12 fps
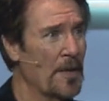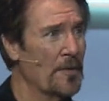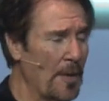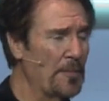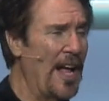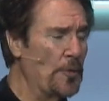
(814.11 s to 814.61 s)

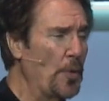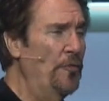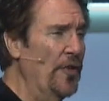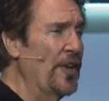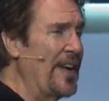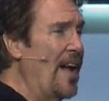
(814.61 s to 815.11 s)
Sometimes we
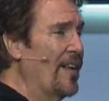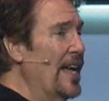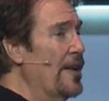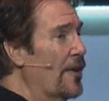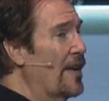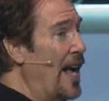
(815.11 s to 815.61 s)
figure it out
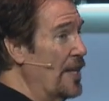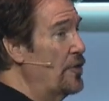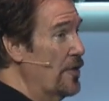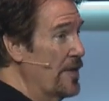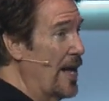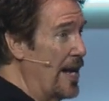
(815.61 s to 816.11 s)
later, I
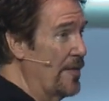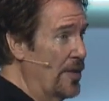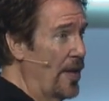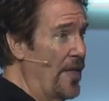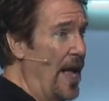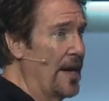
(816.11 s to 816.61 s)
should not have
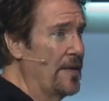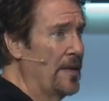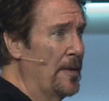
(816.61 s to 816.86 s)
done that.